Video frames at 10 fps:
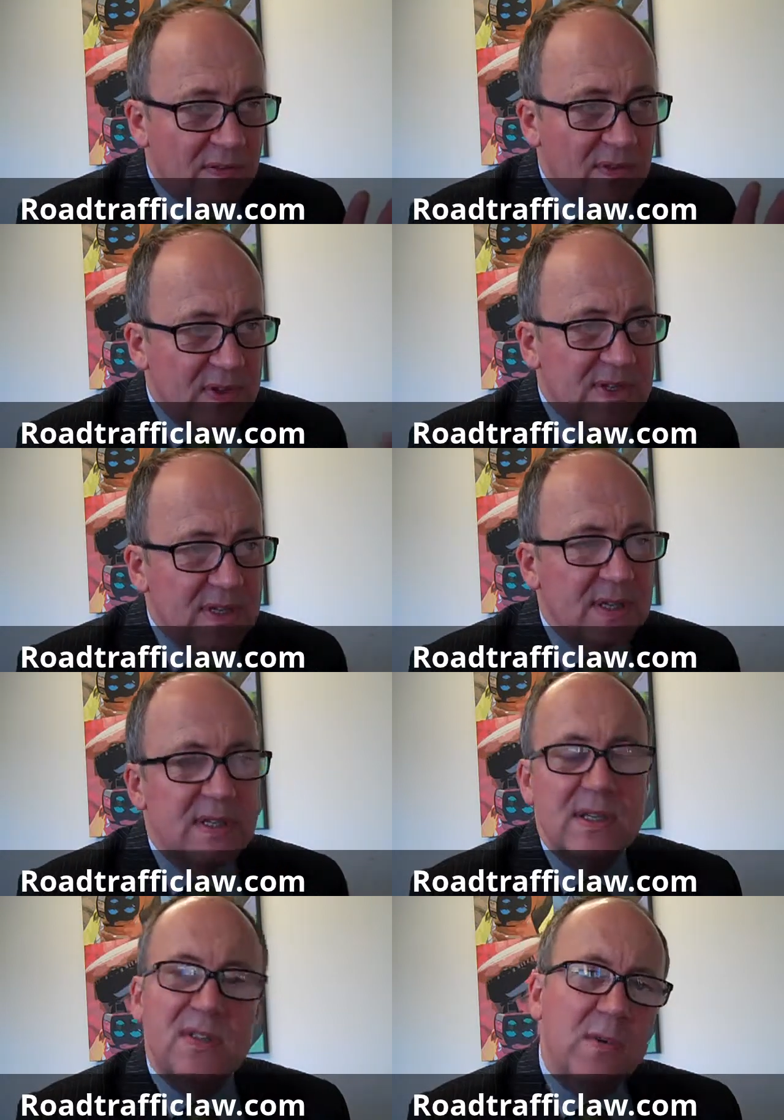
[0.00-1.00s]
if the
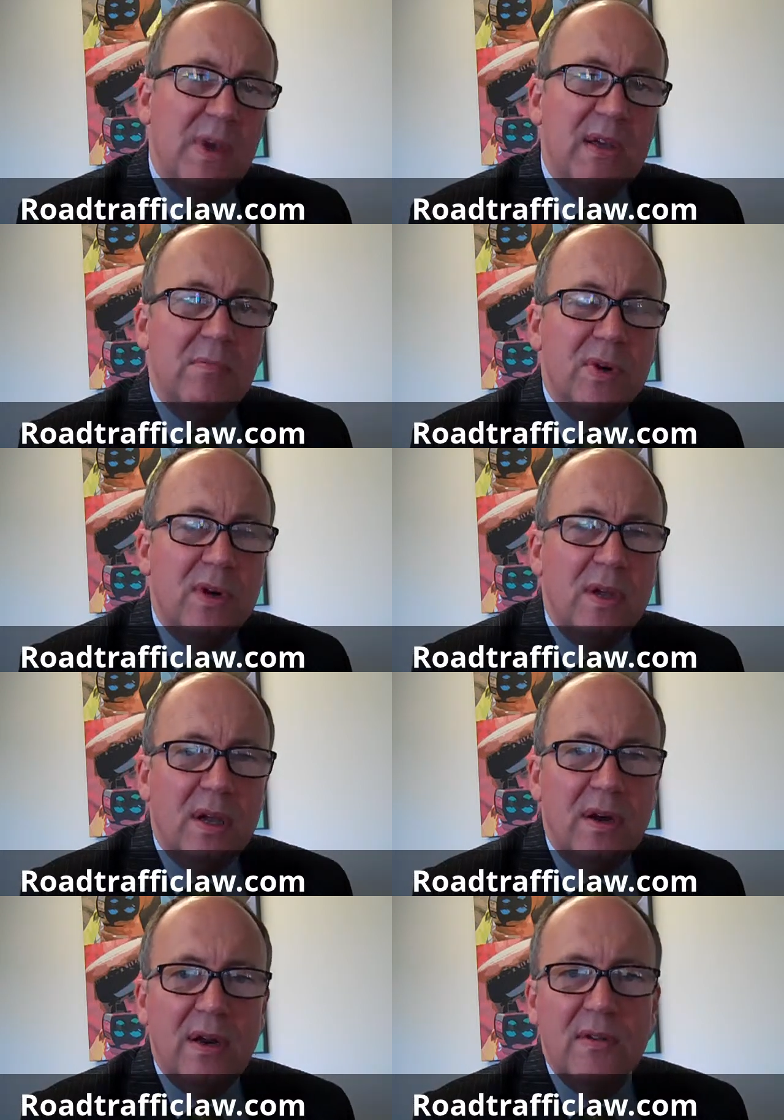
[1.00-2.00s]
statistics from Edinburgh
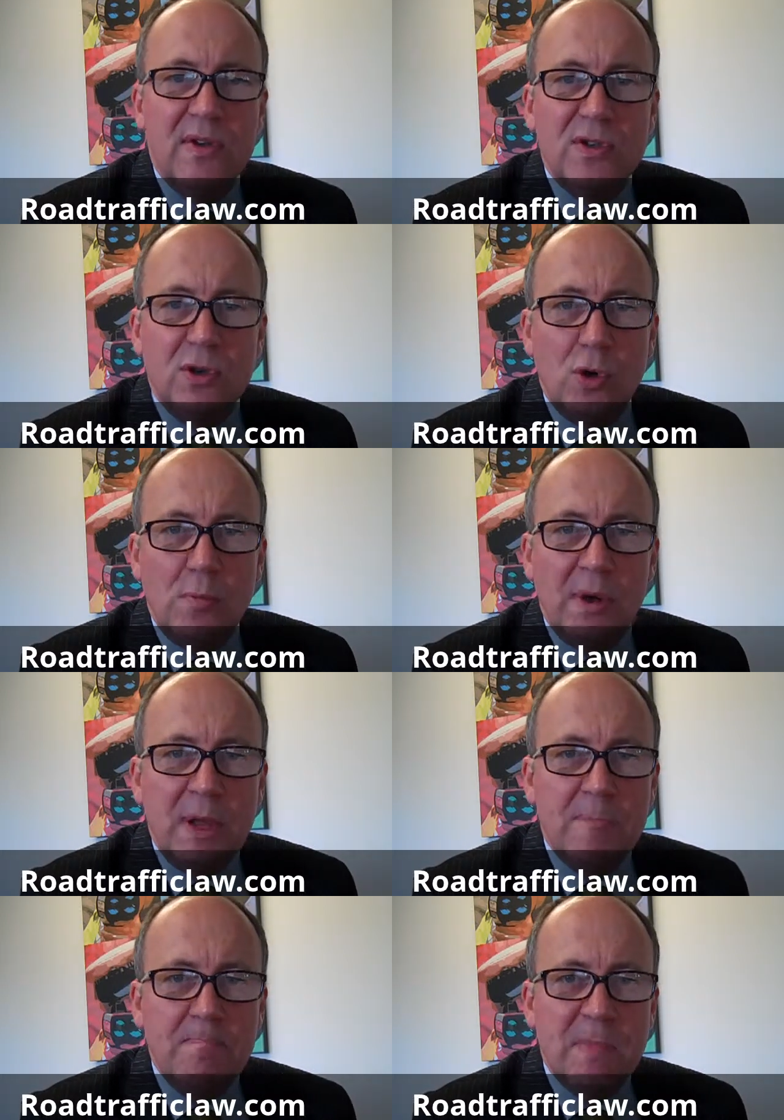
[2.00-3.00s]
are anything to go
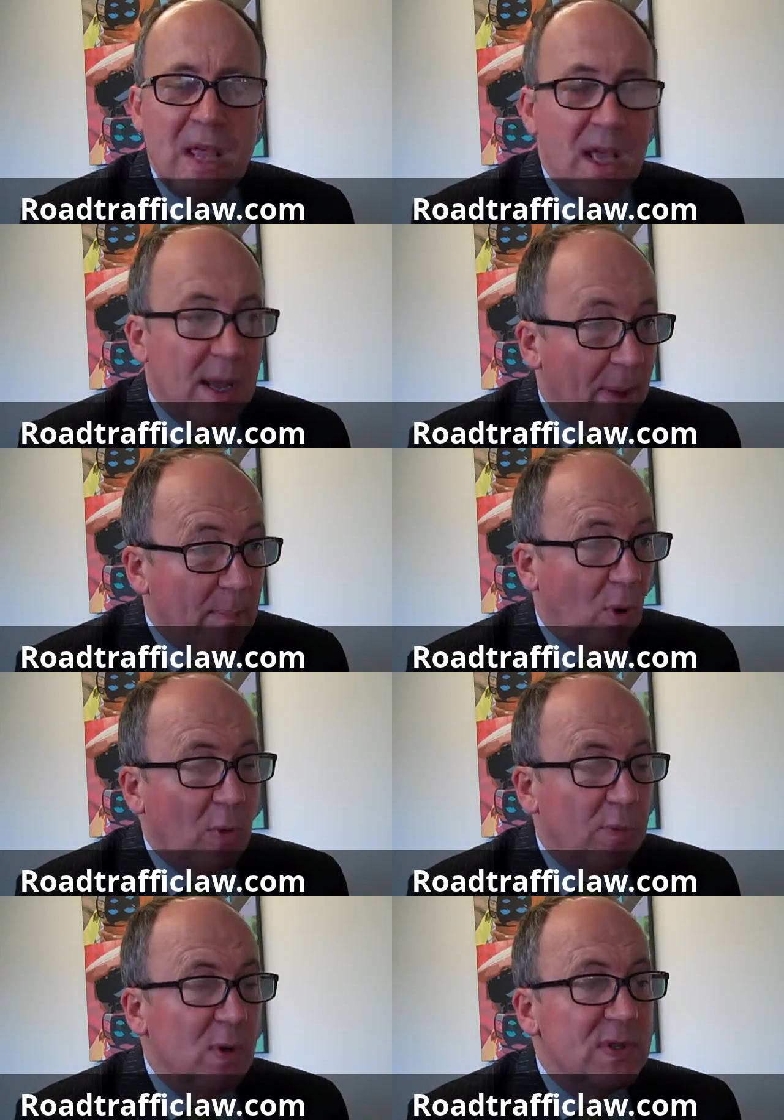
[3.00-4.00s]
by. In my
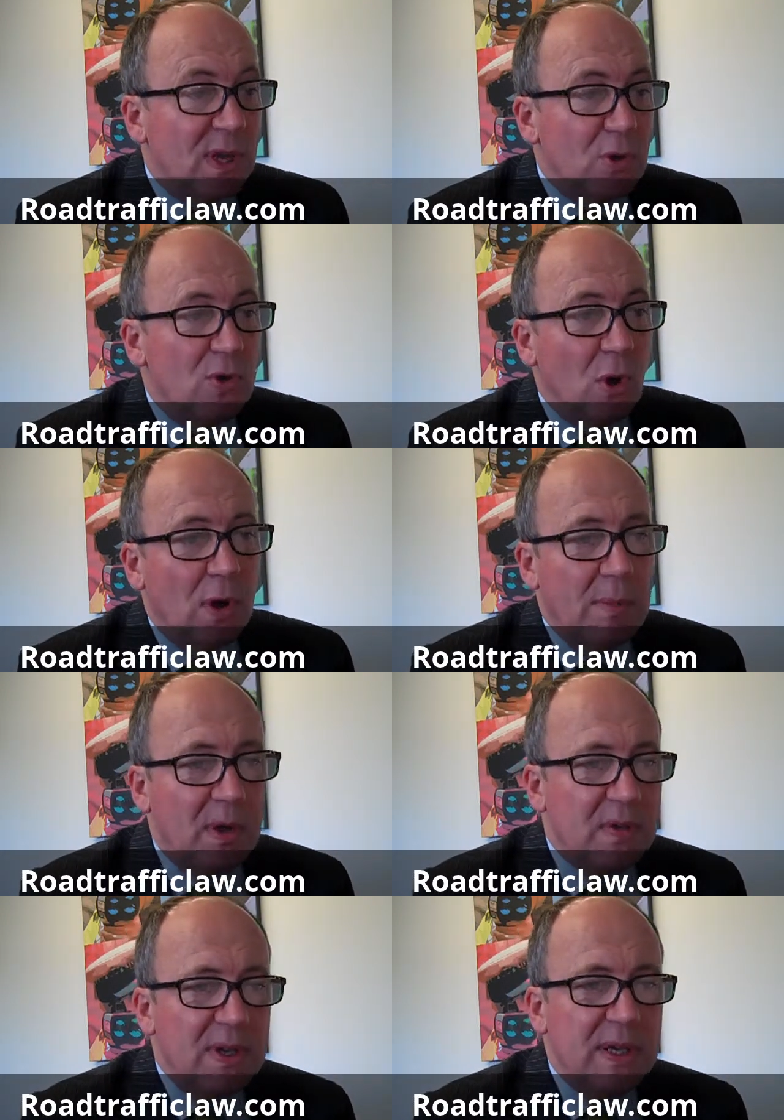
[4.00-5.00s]
blog post, I do talk
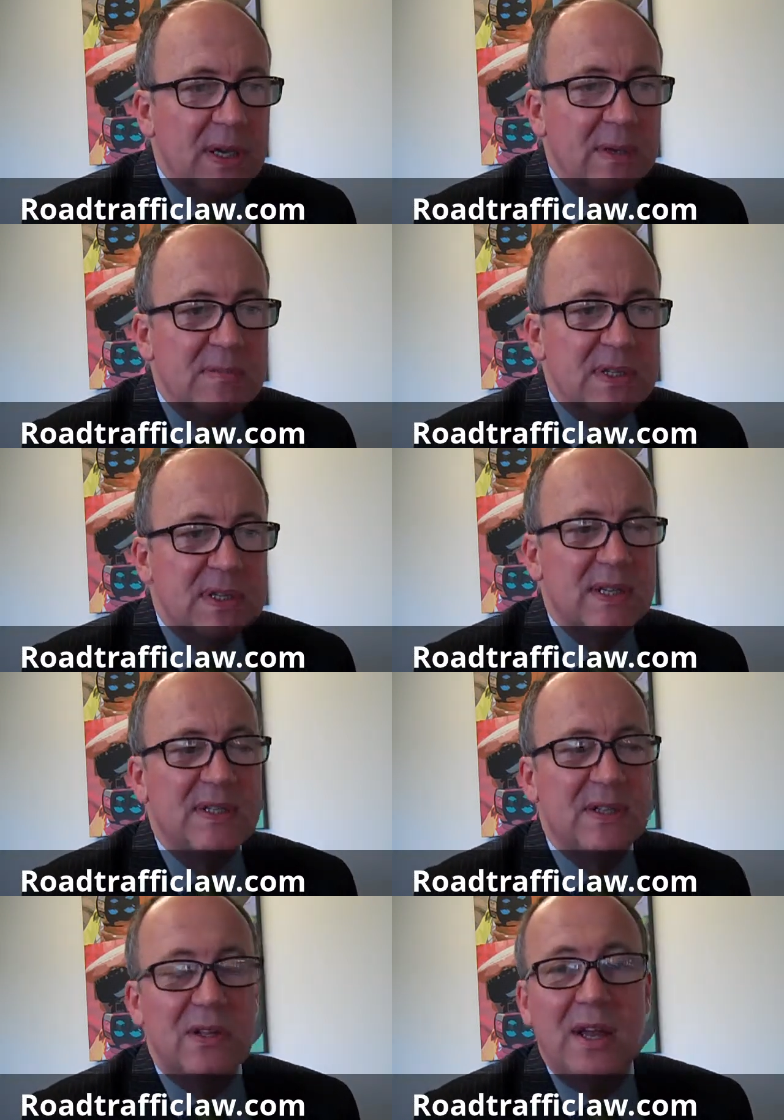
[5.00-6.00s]
about the
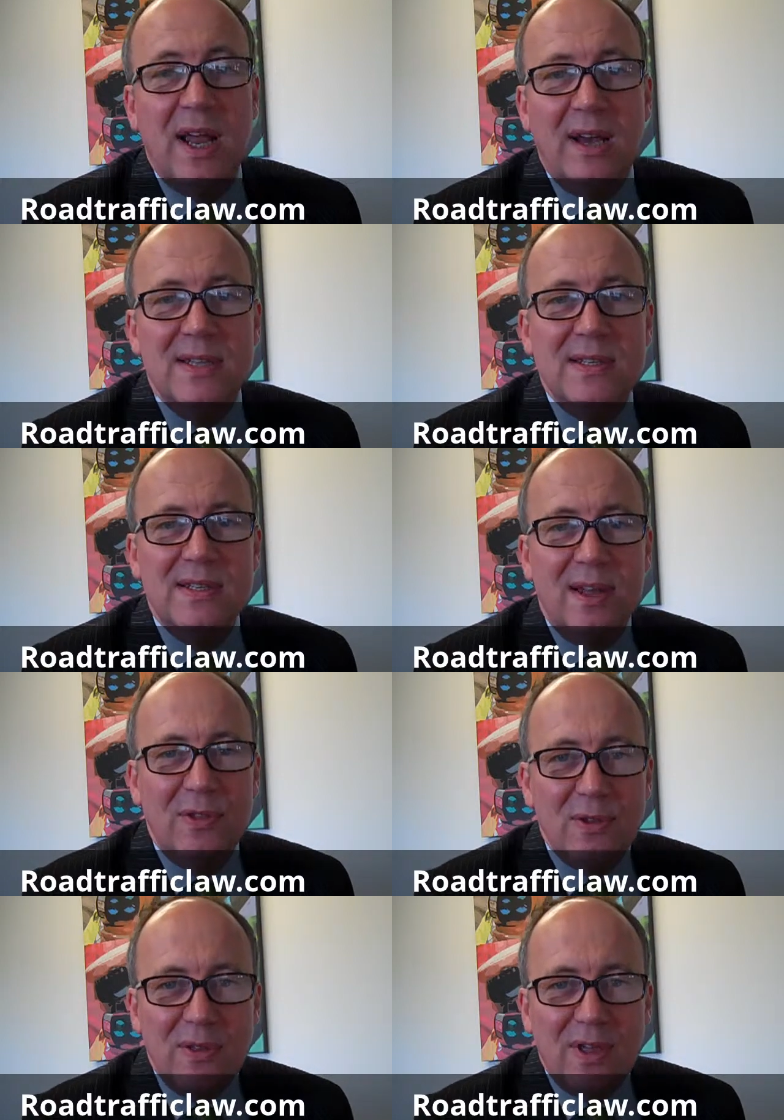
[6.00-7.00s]
statistical analysis, and
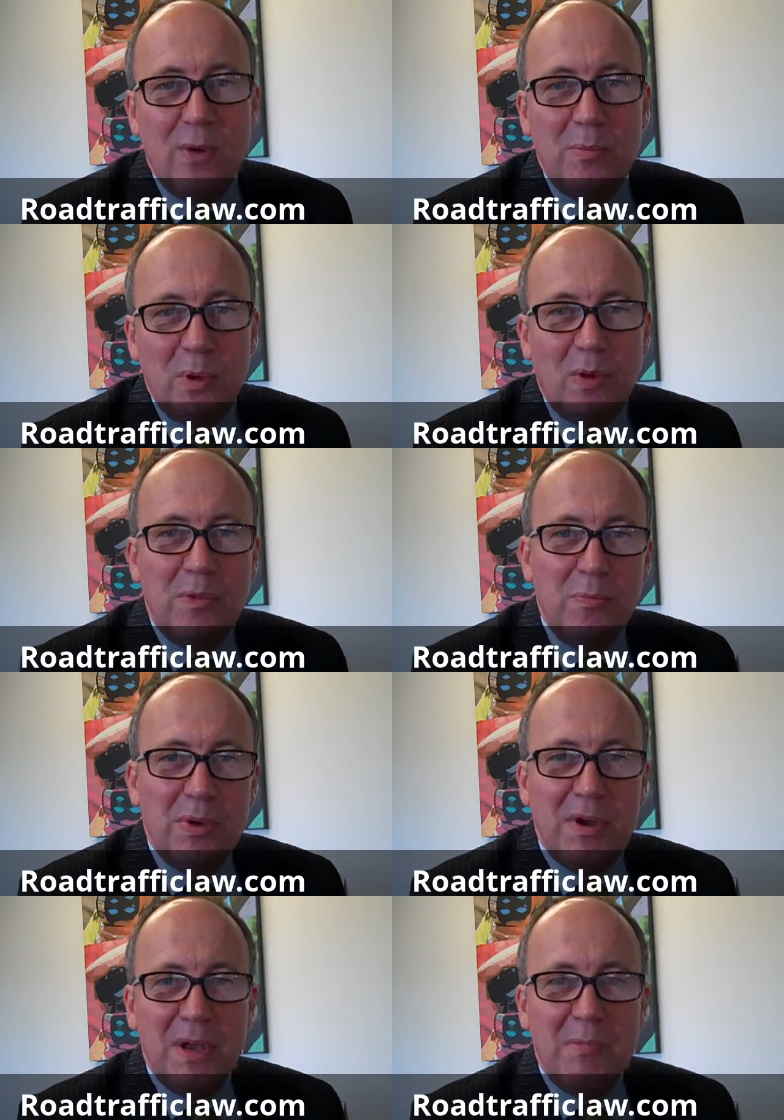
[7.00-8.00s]
I think that that would be worth
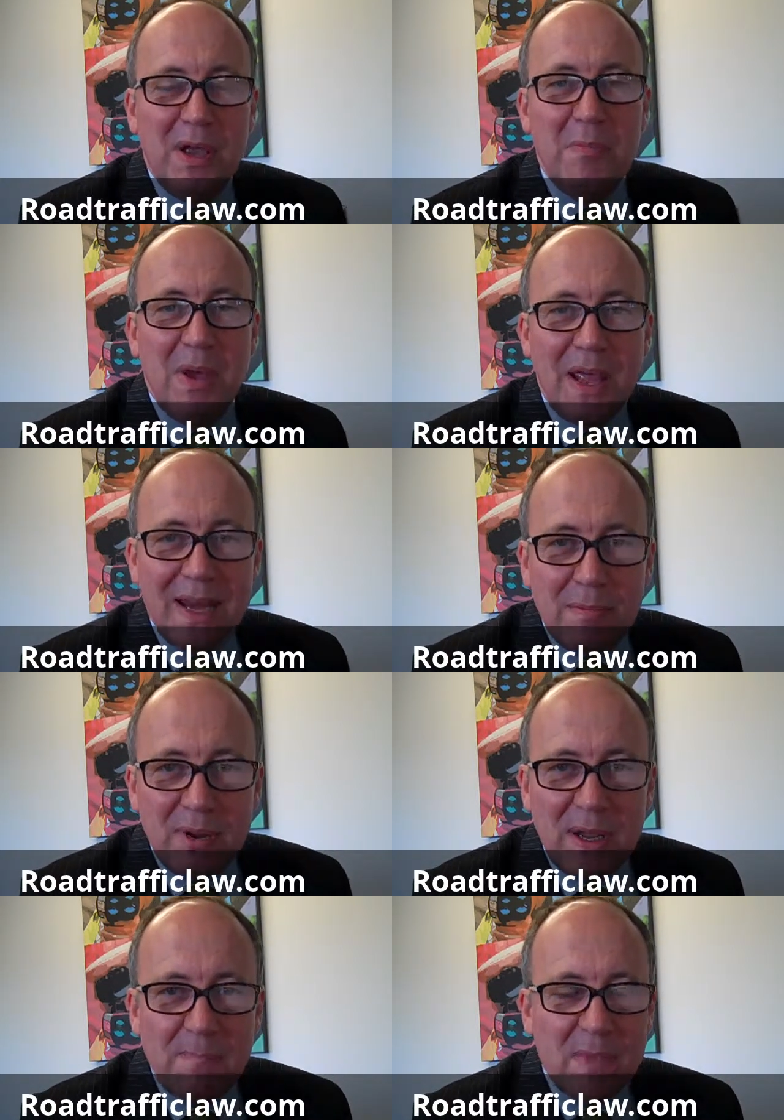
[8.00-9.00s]
bearing in mind by
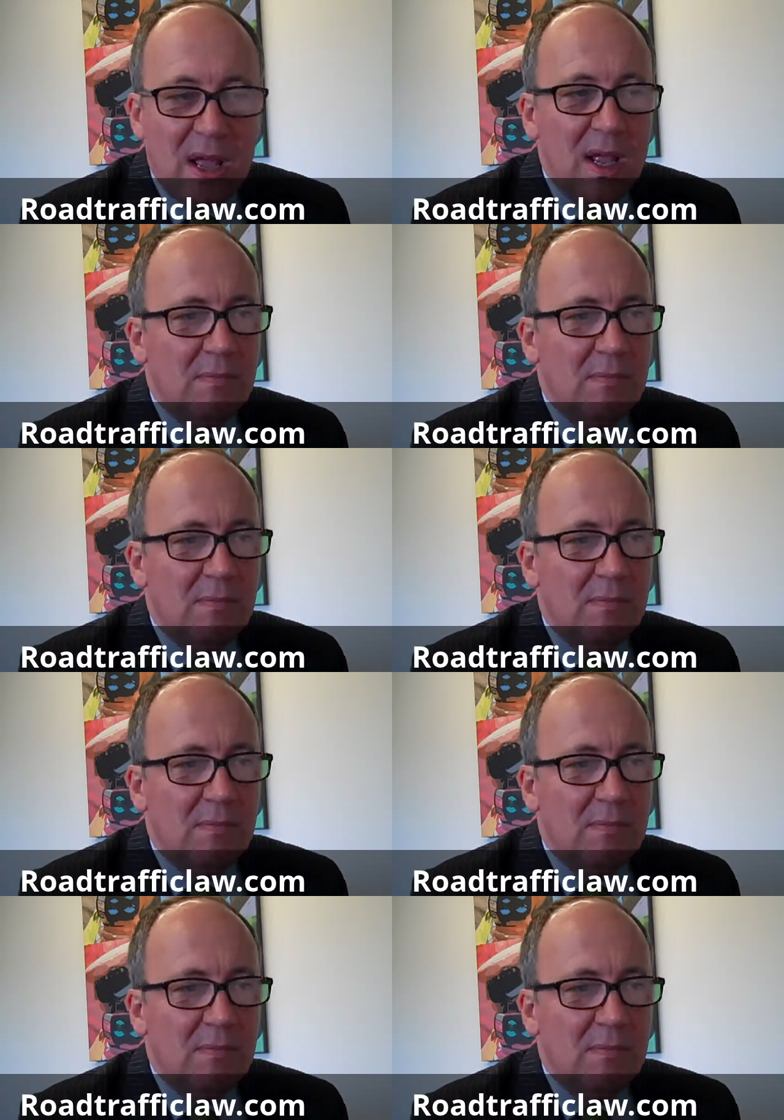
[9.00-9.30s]
anybody.